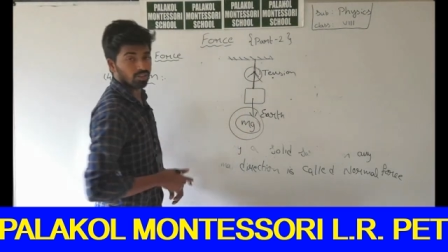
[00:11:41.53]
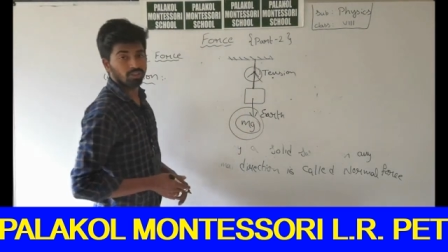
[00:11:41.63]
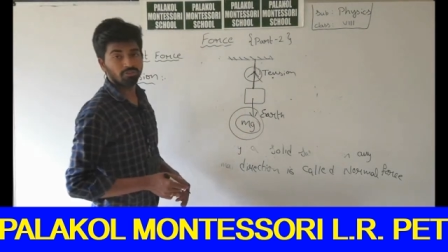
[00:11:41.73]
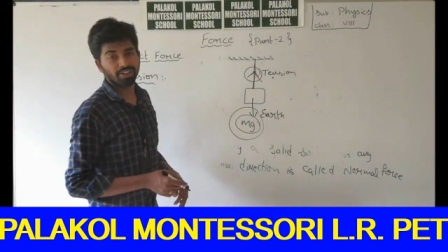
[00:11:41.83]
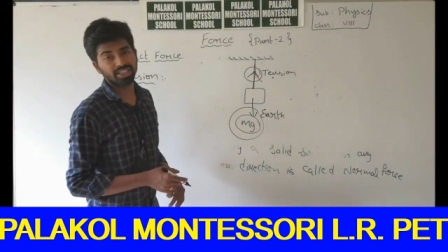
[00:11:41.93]

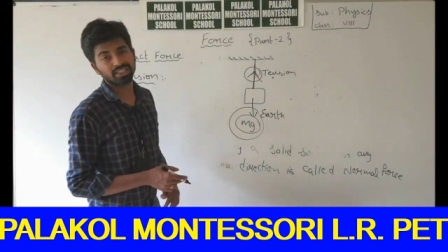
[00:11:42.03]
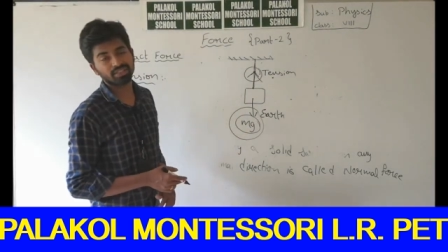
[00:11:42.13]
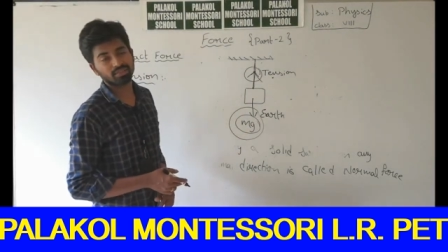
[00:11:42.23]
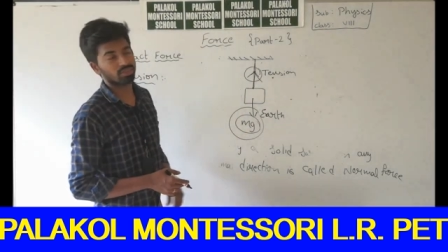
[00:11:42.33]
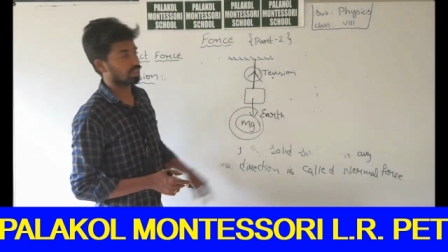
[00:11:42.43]

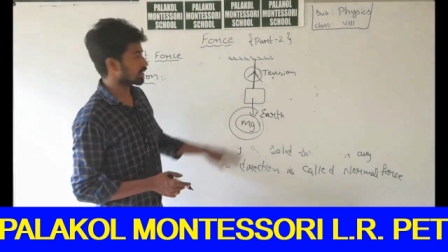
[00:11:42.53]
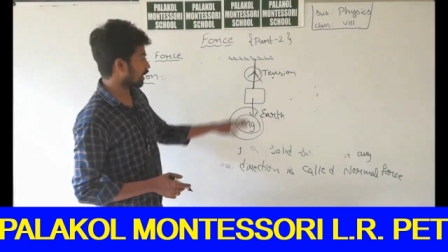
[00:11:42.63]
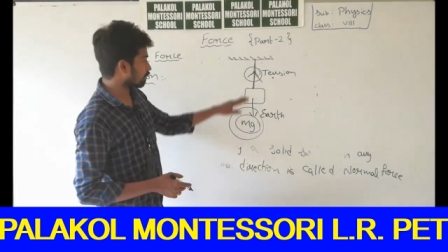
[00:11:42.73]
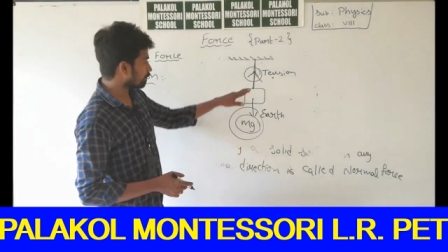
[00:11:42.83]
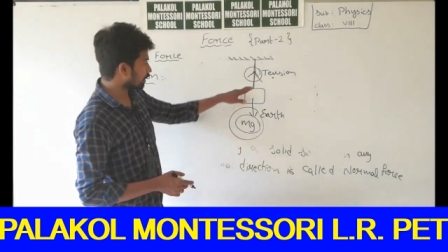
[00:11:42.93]
weight. This
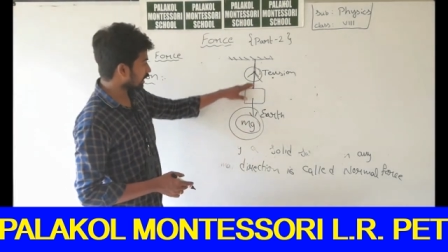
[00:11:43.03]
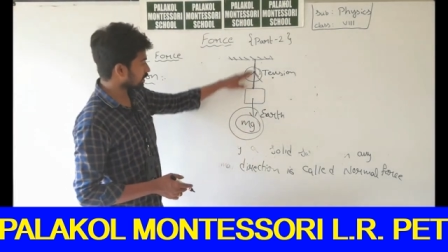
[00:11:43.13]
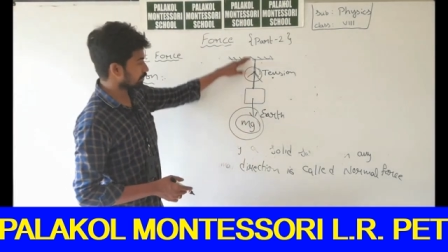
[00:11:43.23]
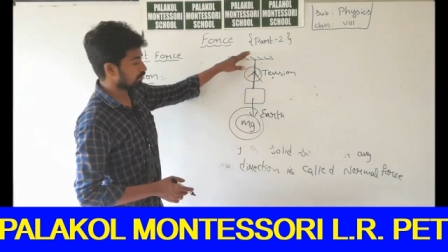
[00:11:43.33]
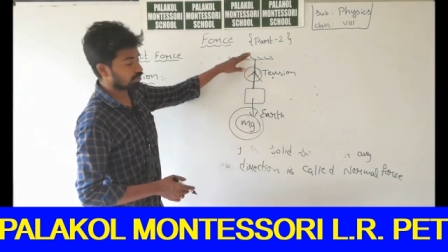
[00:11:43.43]
upward
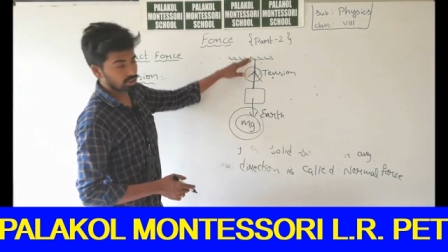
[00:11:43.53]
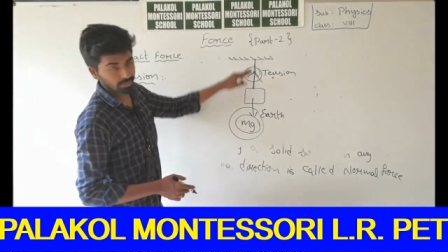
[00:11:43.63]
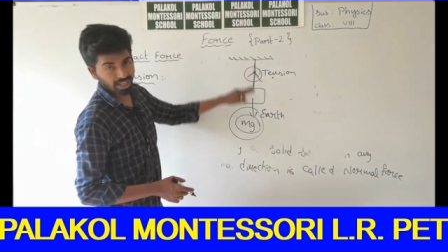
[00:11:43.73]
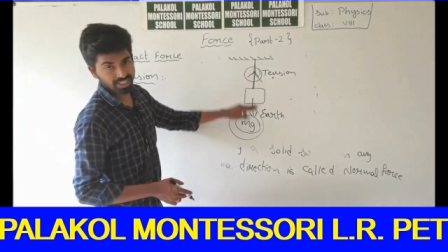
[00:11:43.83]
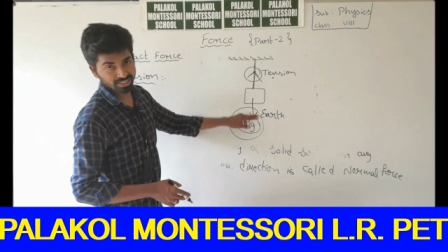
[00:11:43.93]
direction force
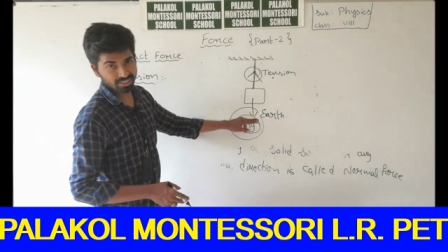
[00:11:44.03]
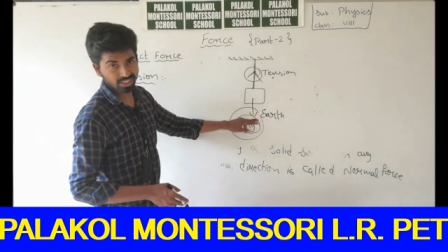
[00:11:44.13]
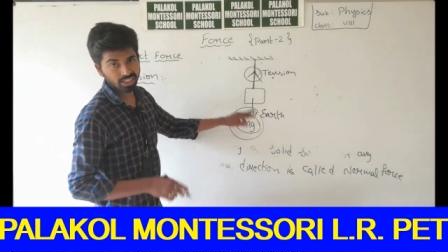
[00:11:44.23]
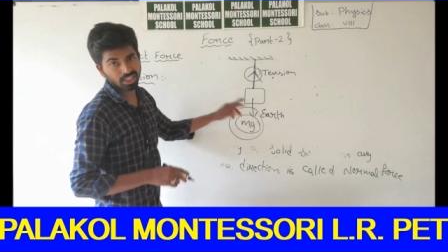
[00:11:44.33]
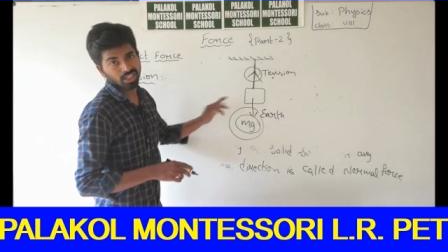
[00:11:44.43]
balances
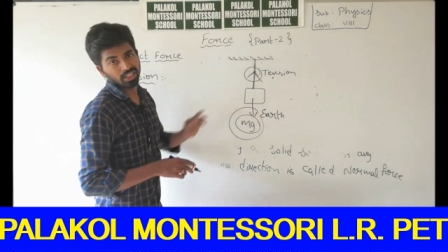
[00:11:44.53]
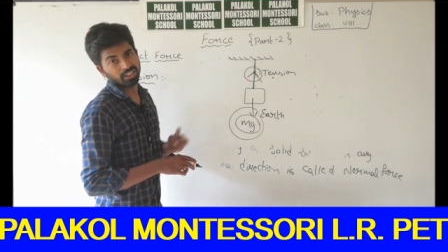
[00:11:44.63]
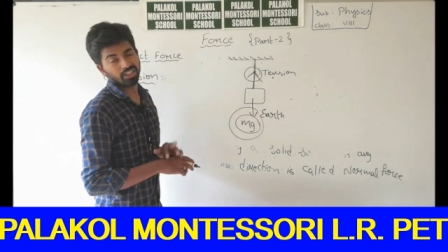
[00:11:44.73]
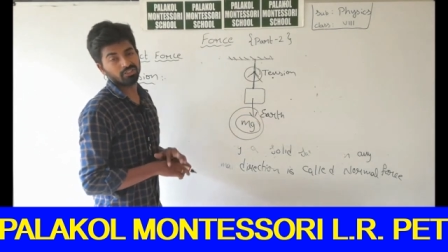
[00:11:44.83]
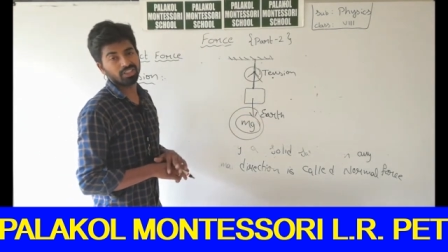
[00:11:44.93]
the
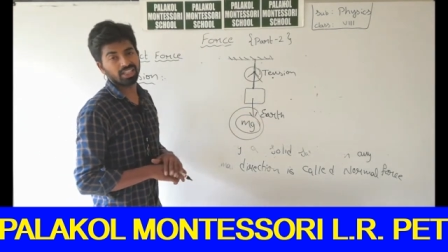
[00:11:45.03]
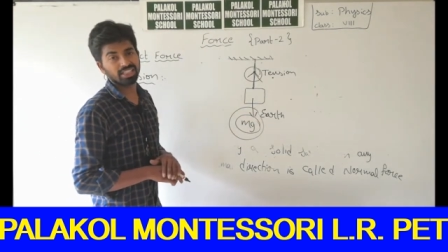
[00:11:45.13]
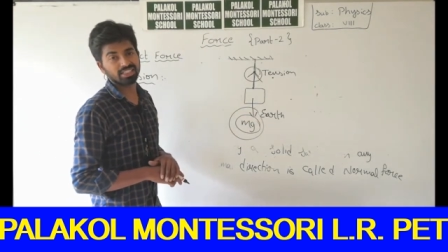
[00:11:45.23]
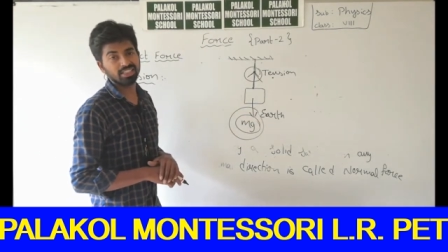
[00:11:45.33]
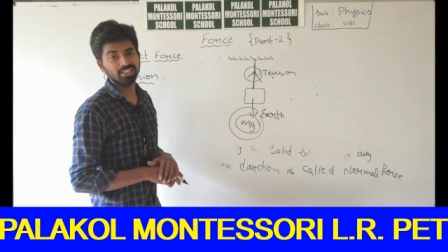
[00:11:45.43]
downward
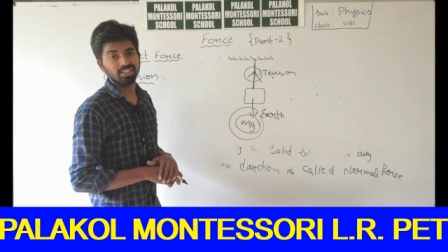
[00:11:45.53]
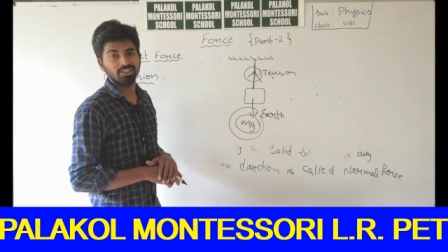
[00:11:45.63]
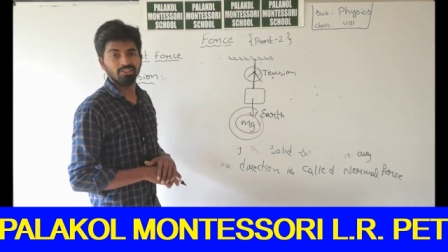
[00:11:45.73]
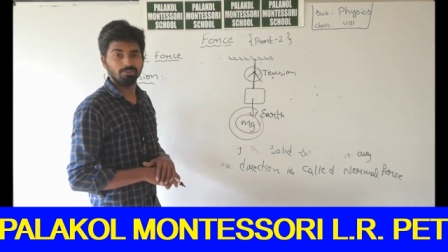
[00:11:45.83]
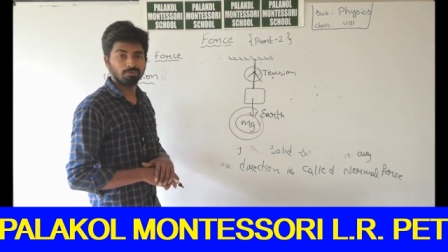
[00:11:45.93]
direction
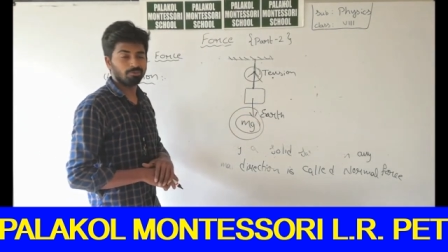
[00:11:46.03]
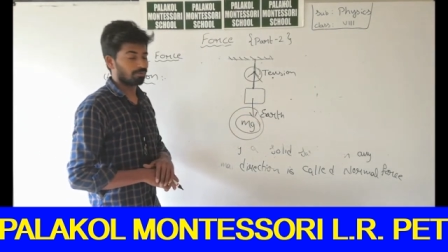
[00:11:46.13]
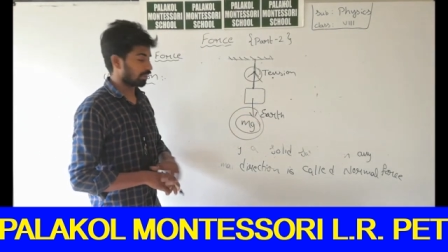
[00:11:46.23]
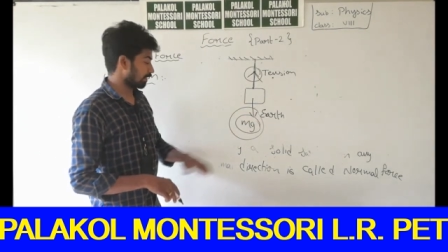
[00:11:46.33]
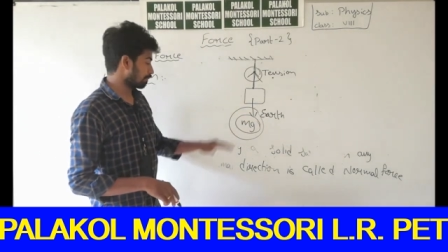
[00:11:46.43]

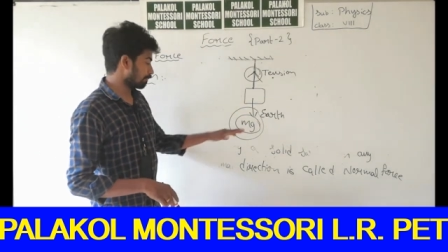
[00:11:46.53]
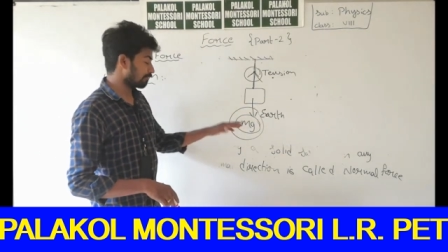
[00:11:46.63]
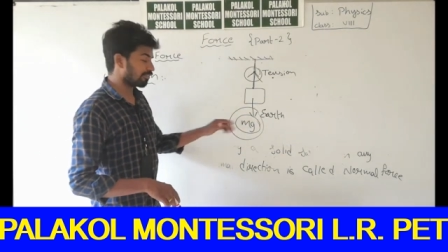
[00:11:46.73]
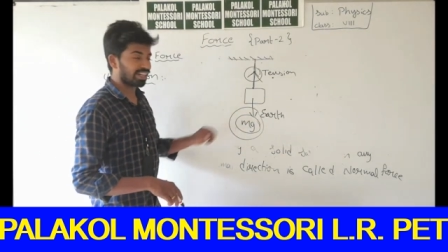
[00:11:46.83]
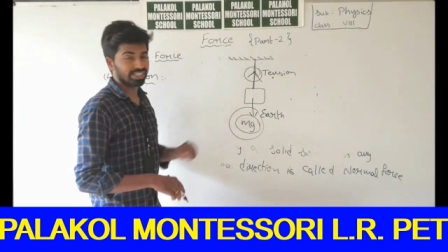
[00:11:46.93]

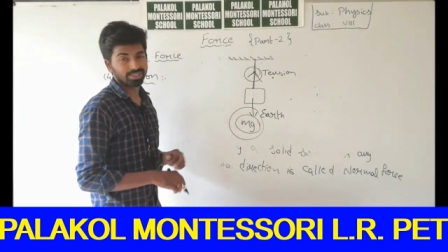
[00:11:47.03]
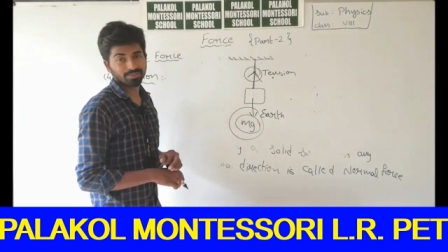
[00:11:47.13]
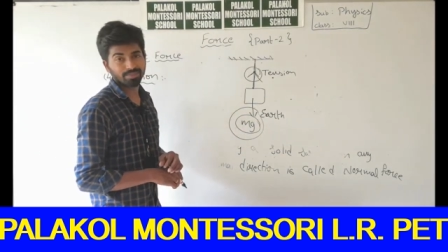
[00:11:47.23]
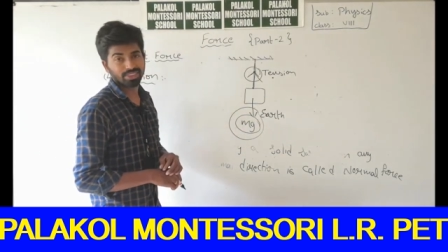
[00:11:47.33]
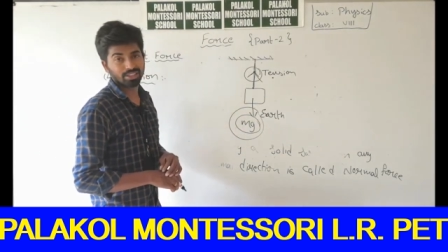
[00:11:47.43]

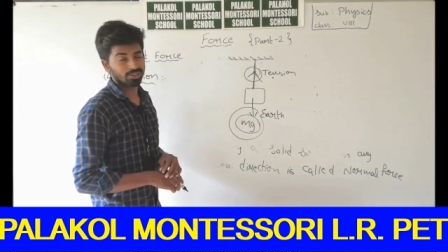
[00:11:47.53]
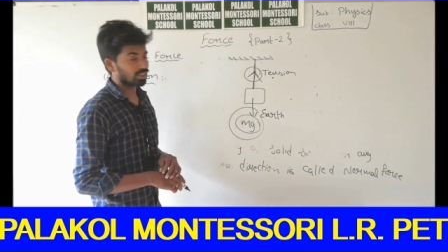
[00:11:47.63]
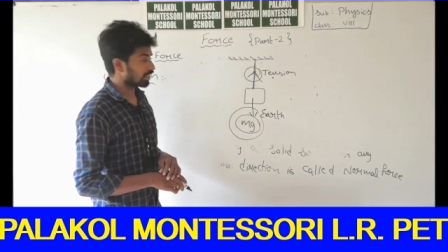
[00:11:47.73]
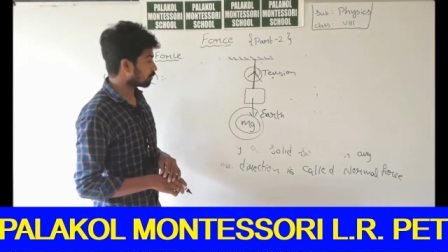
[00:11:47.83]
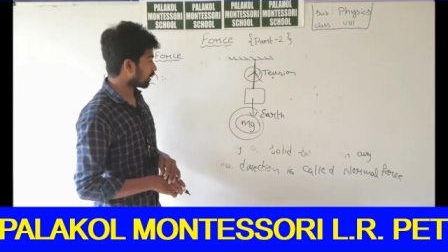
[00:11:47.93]
weight. So,
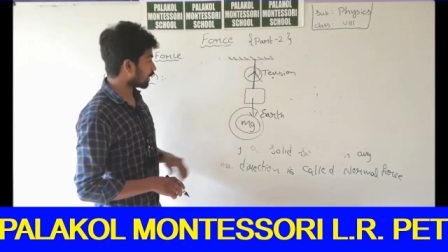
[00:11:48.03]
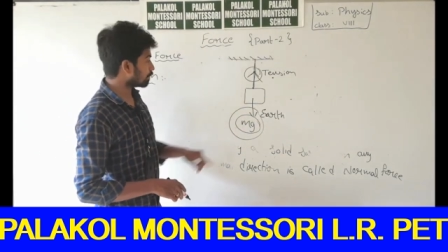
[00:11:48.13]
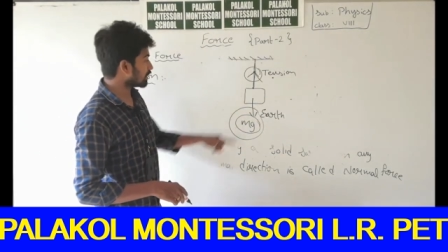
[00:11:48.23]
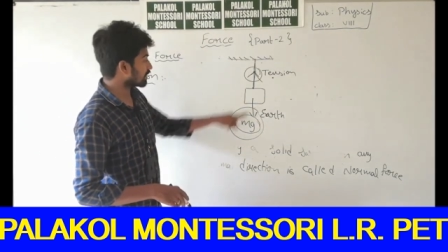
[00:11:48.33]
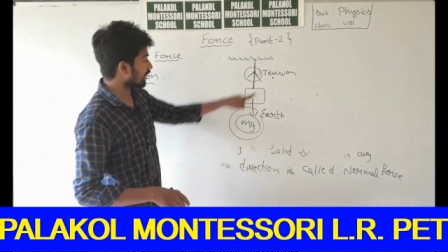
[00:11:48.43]
here what
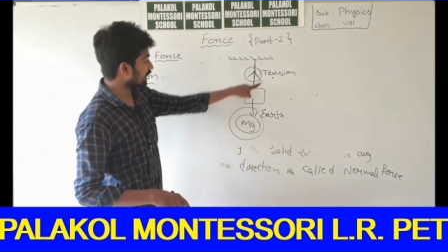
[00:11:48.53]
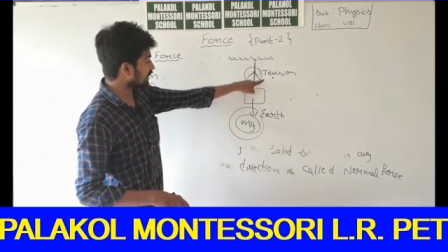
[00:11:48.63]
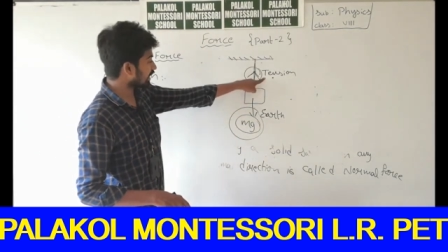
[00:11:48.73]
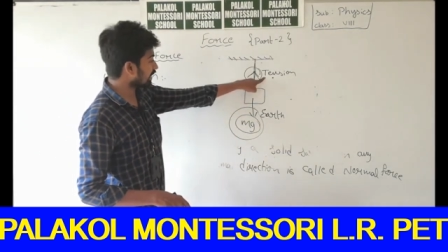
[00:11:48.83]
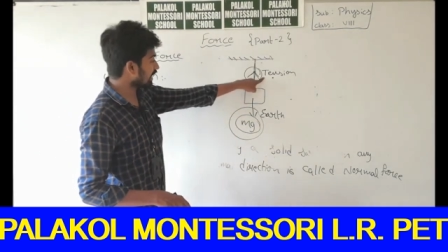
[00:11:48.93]
happens?
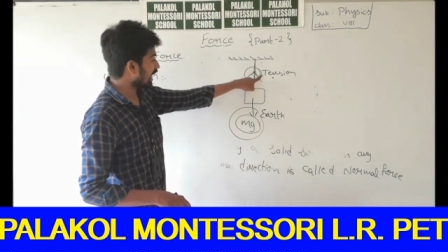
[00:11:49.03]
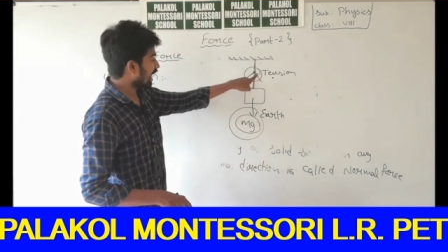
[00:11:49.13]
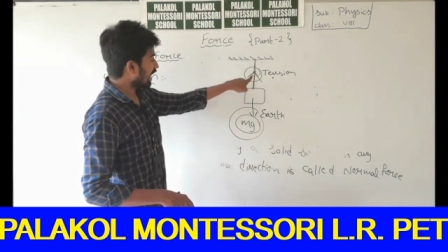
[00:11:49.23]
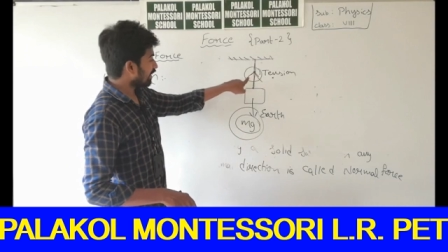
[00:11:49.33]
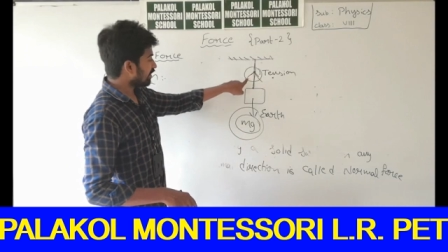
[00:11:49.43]
Tension
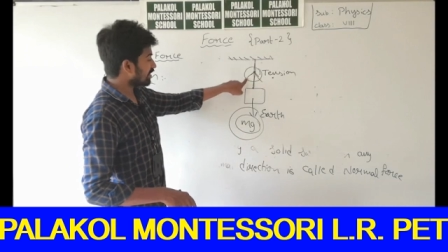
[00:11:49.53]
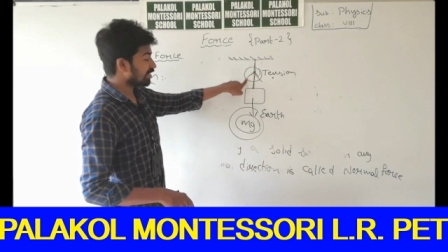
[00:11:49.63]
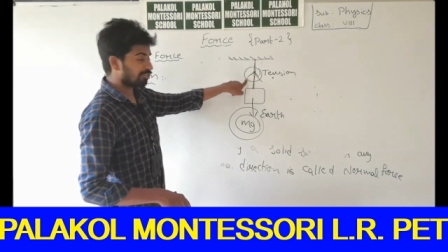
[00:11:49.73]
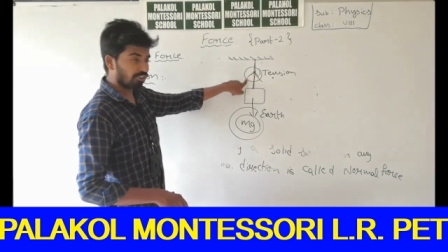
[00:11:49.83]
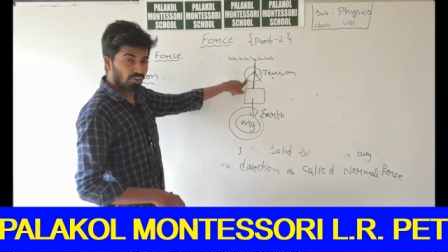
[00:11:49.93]
is the
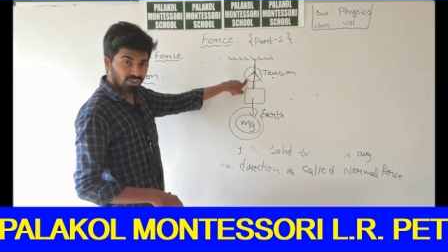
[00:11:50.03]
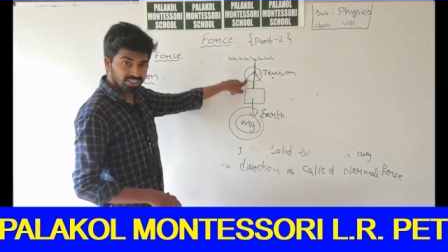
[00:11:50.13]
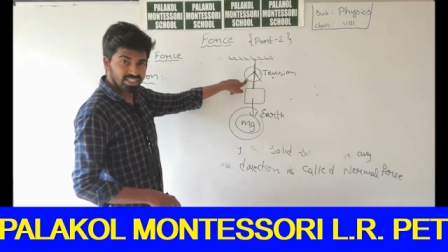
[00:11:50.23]
force